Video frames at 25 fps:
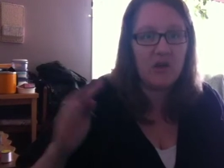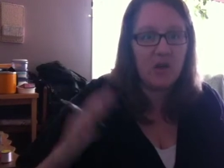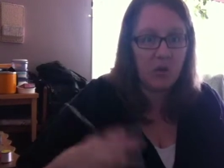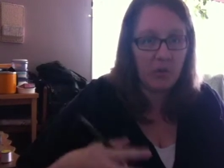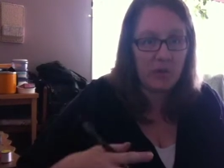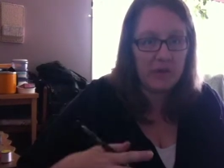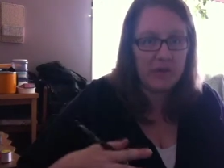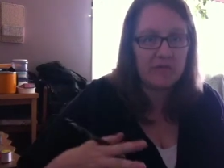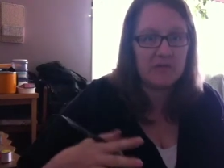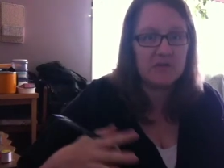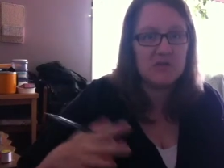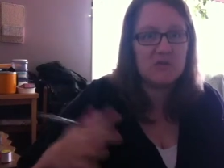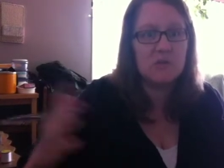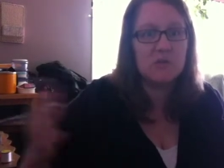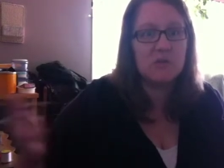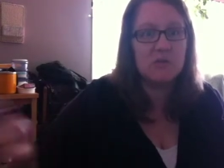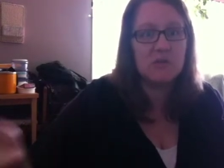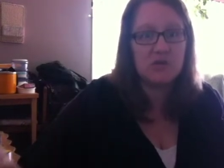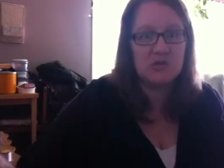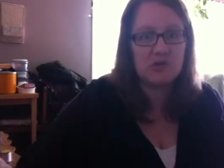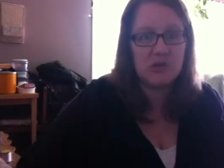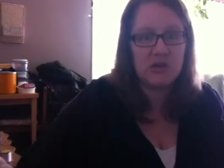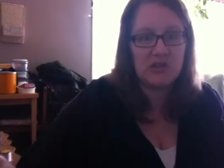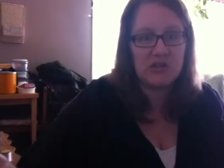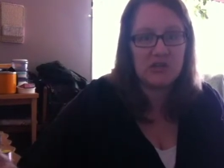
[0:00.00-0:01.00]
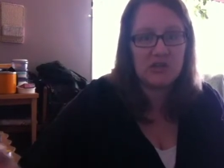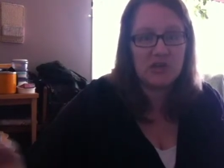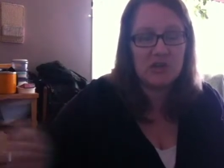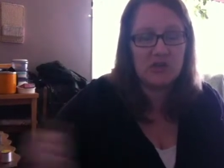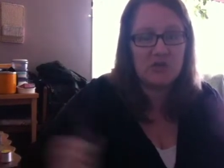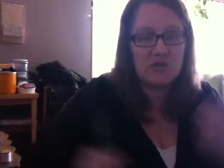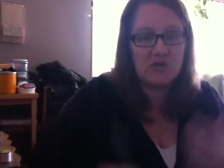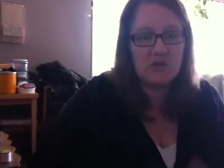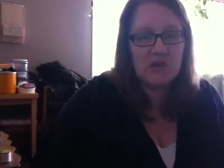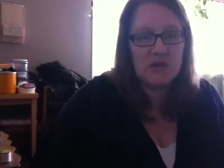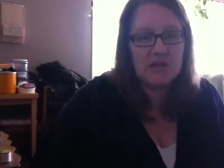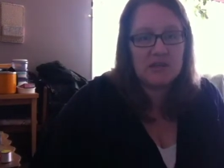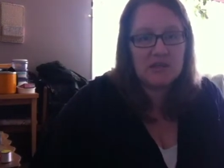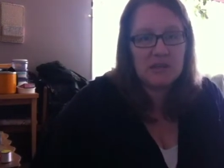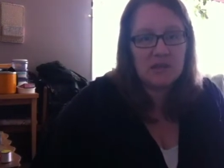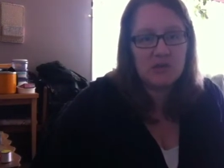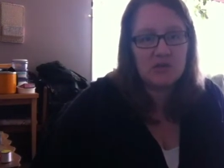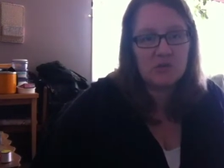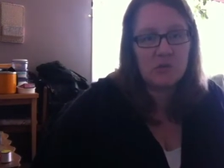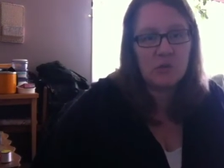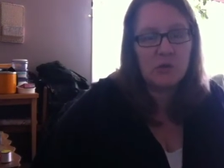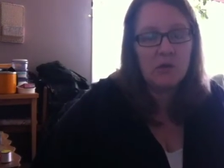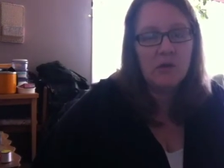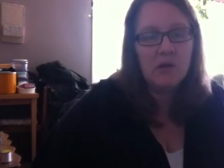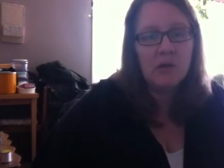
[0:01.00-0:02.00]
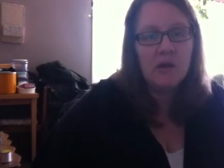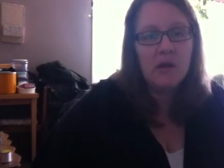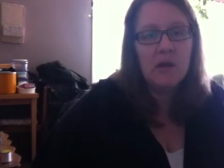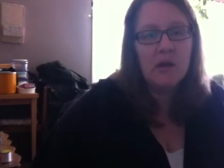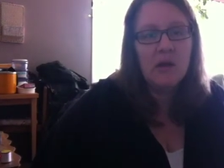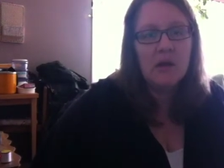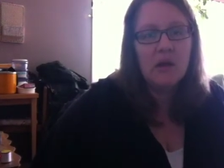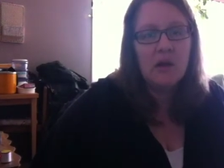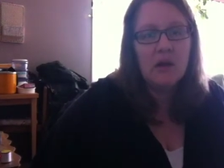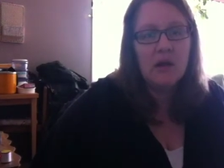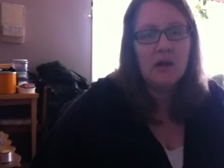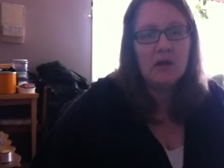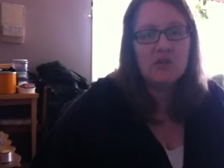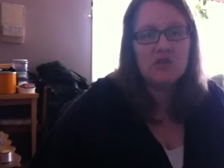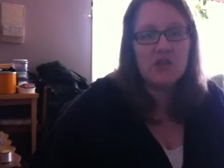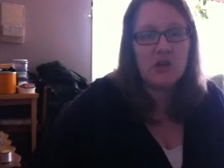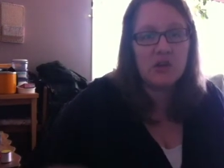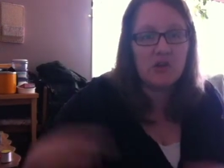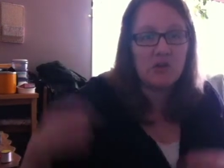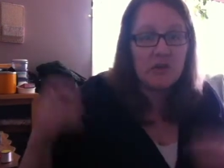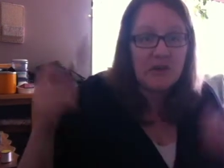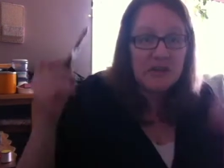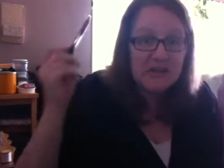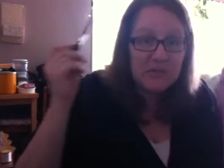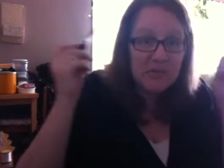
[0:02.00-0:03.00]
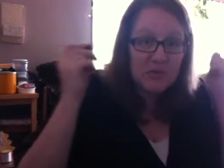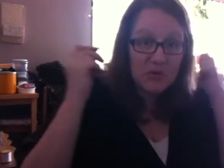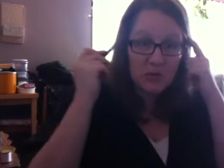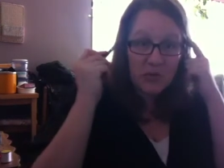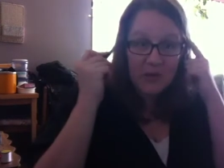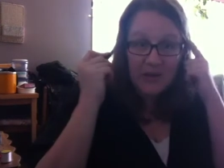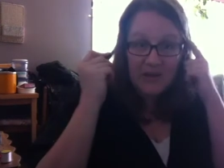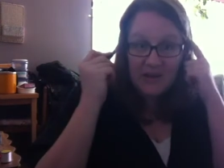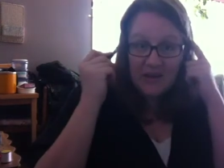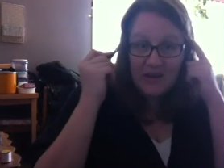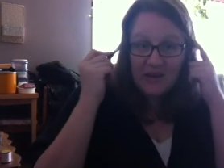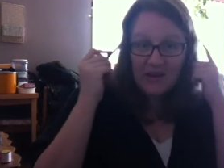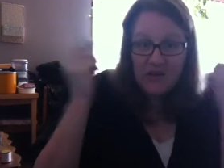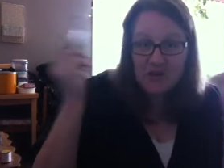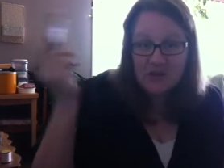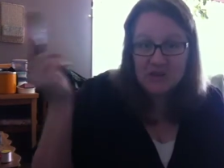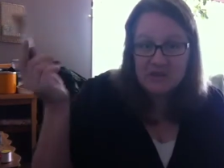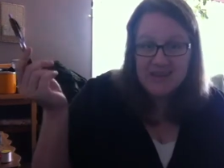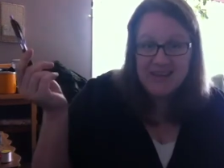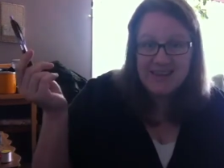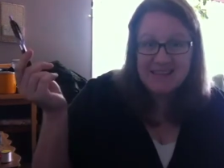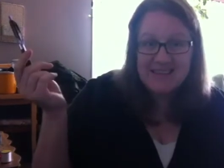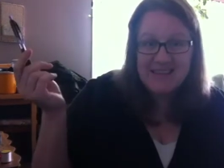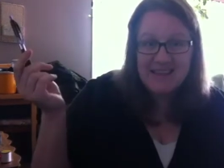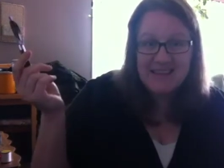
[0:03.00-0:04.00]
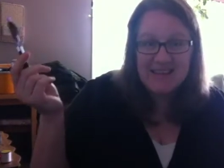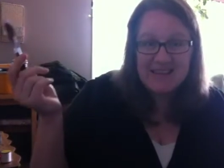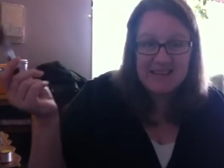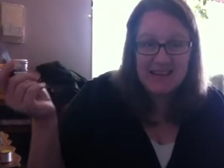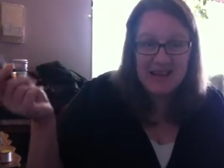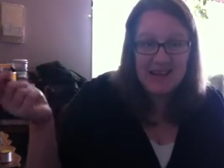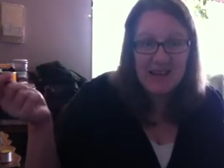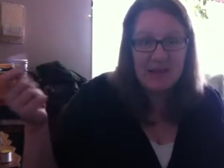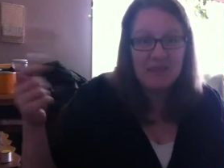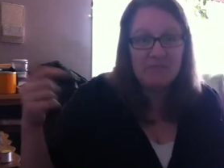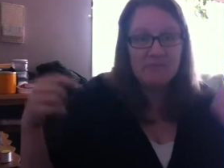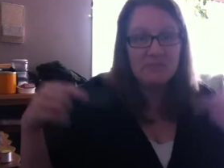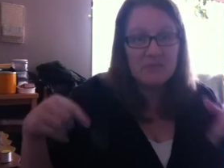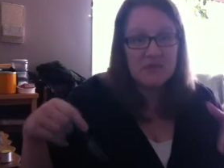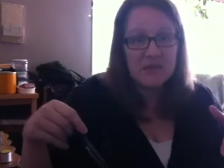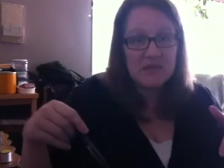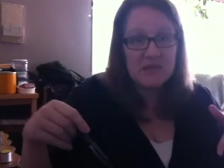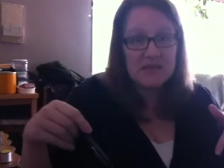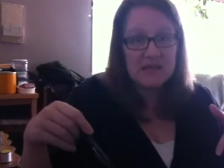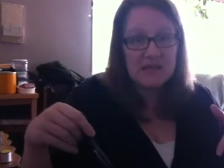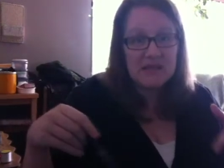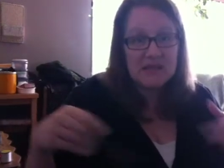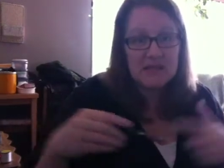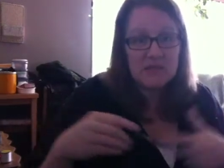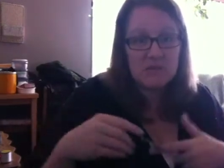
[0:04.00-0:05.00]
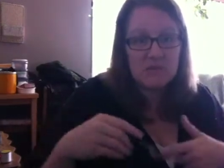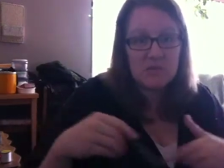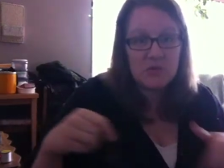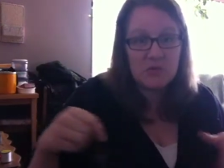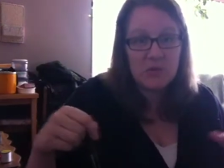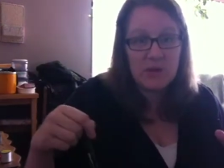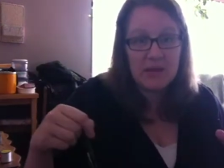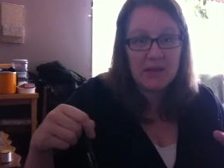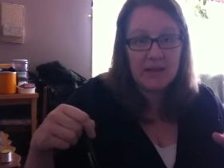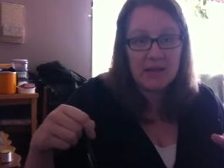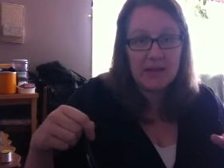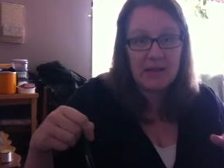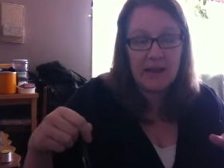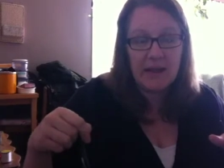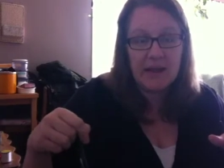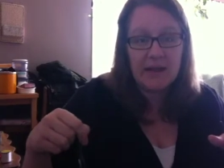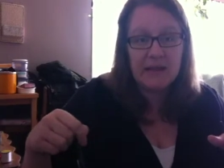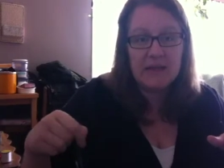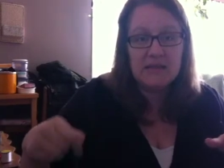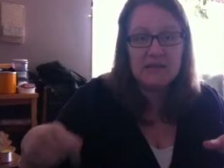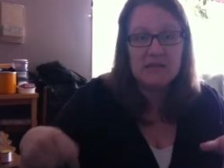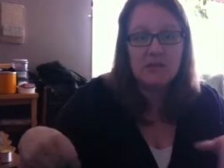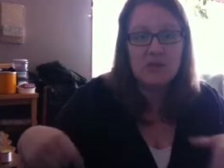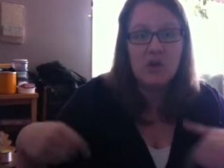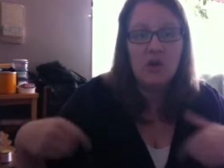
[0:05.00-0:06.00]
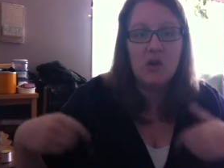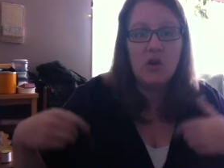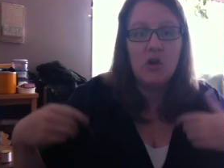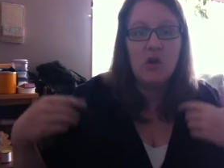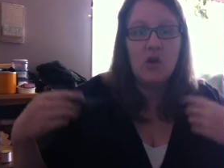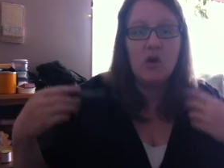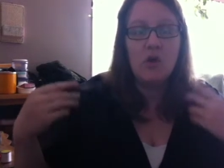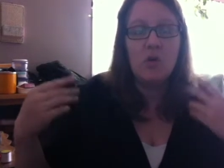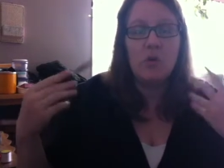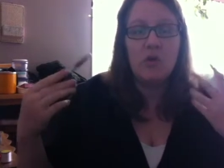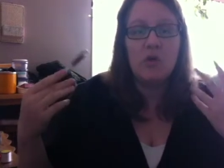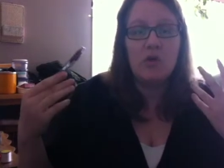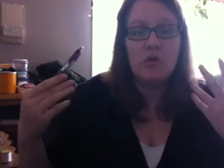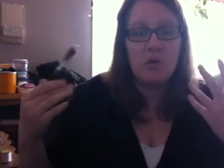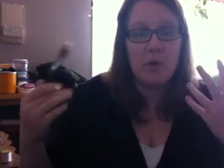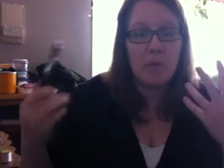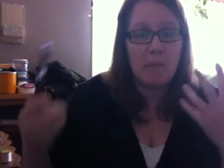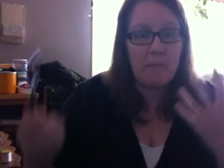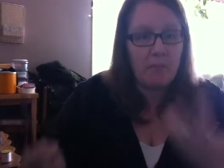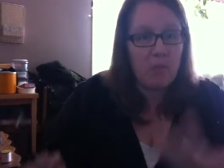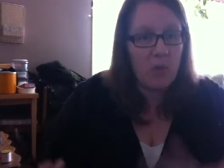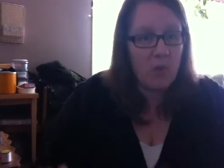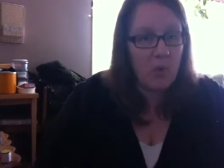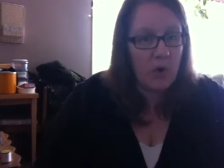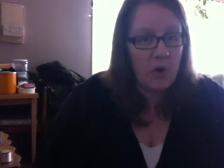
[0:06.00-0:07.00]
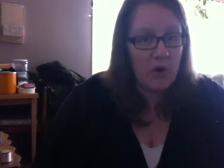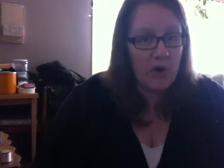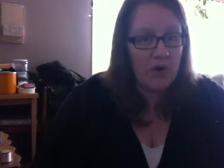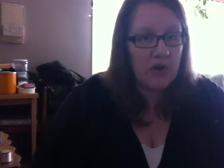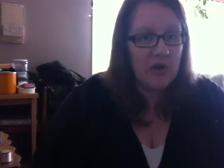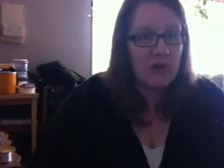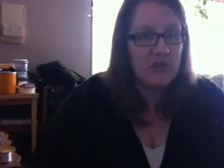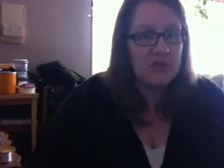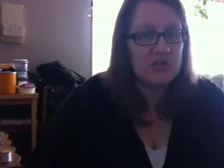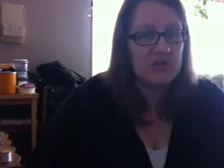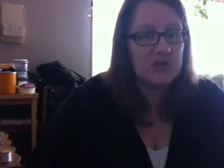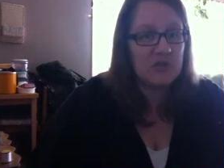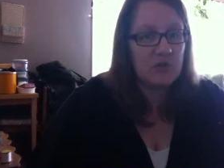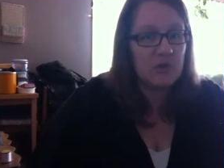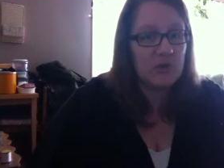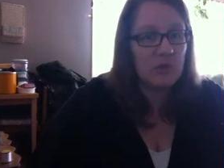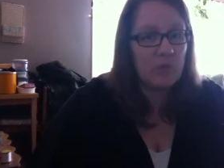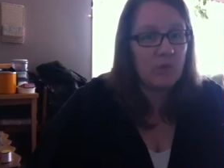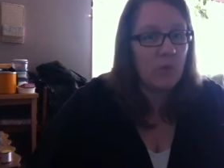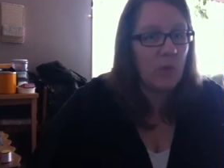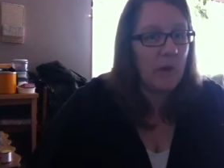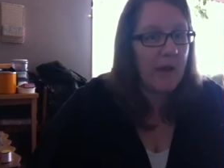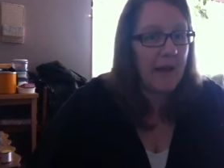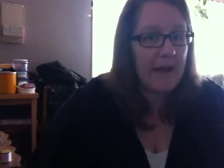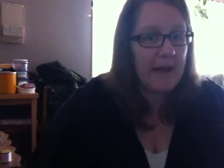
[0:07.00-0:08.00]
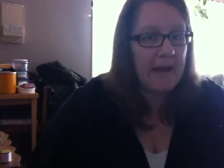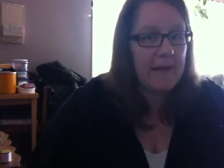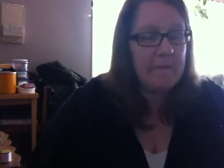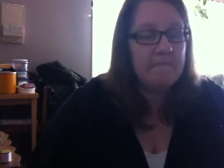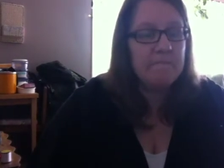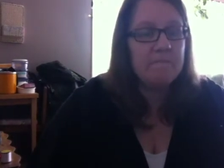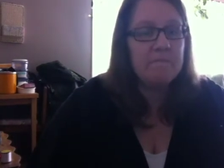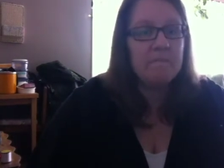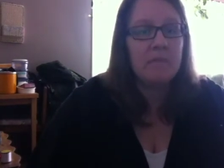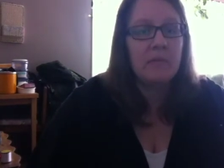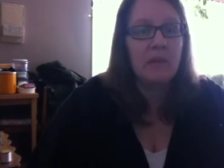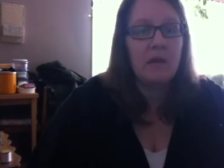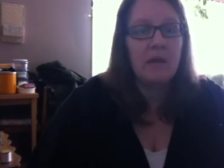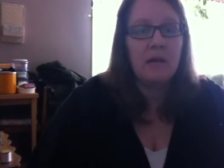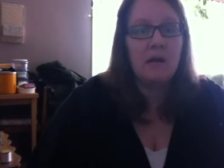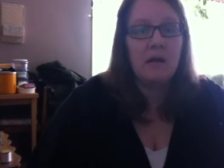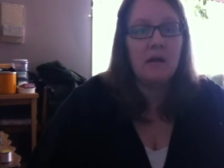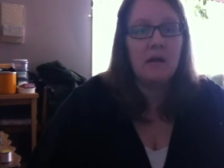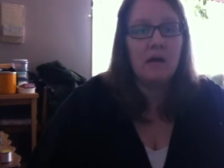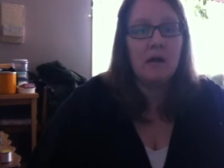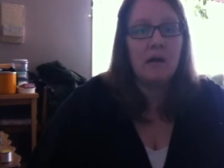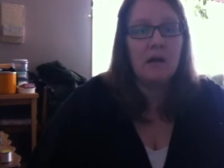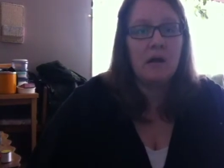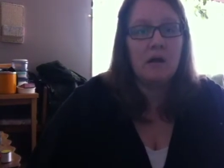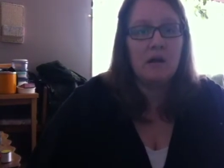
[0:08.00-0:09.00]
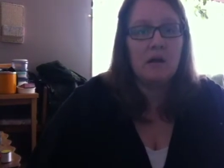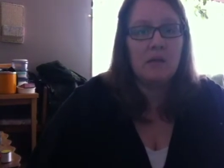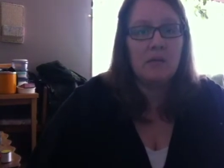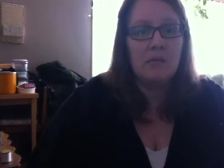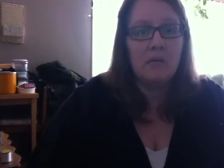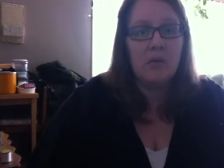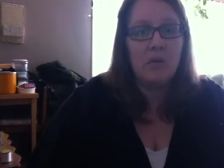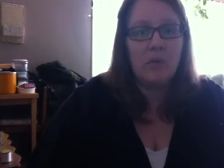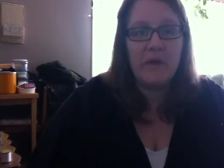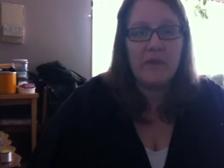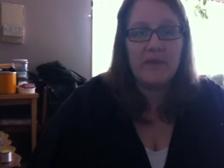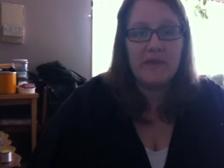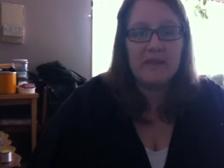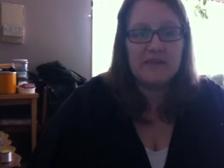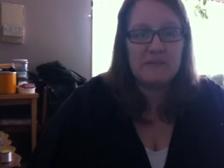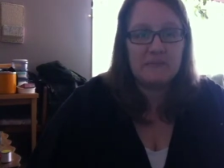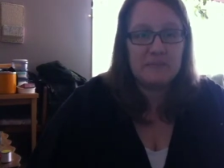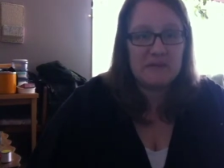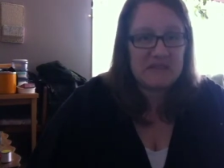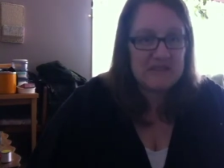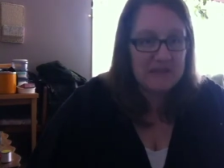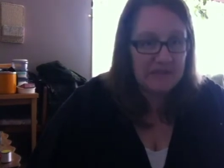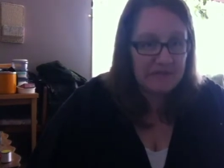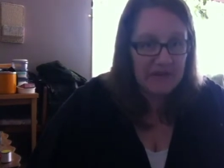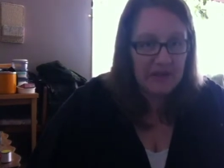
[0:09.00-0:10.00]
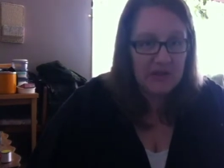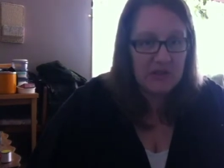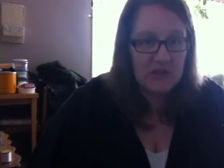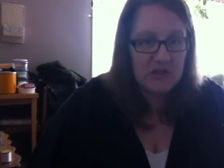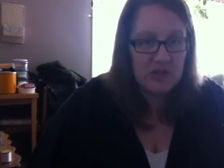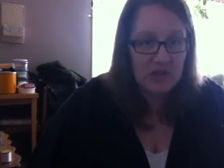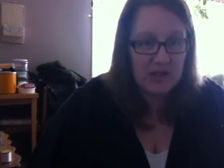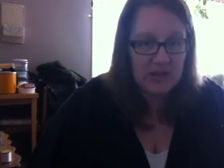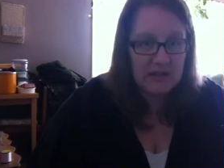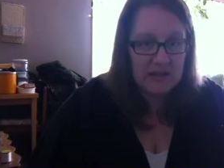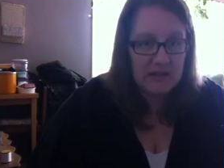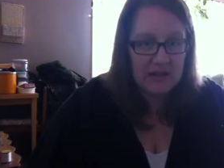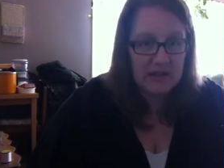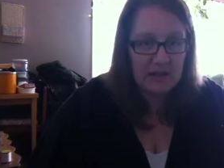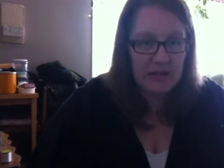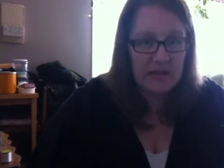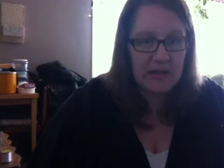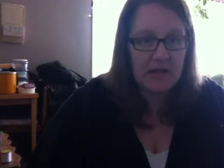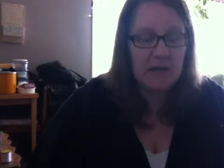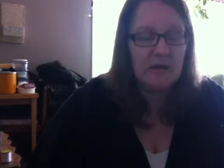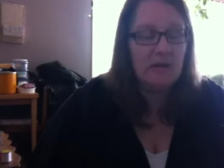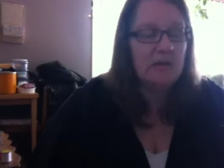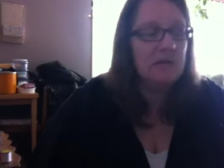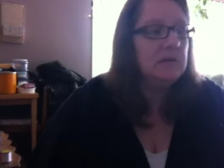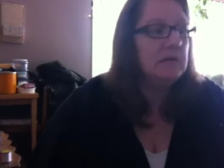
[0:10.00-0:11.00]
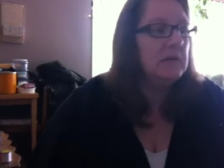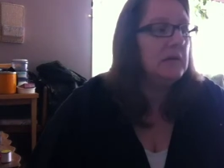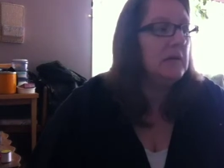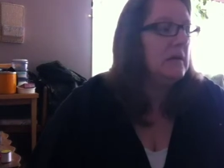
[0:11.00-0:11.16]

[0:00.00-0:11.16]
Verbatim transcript: know the difference between transgender, transsexual. Gender is between the ears, as they say, sex is between the legs. When you are born a certain way um, with specific genitalia,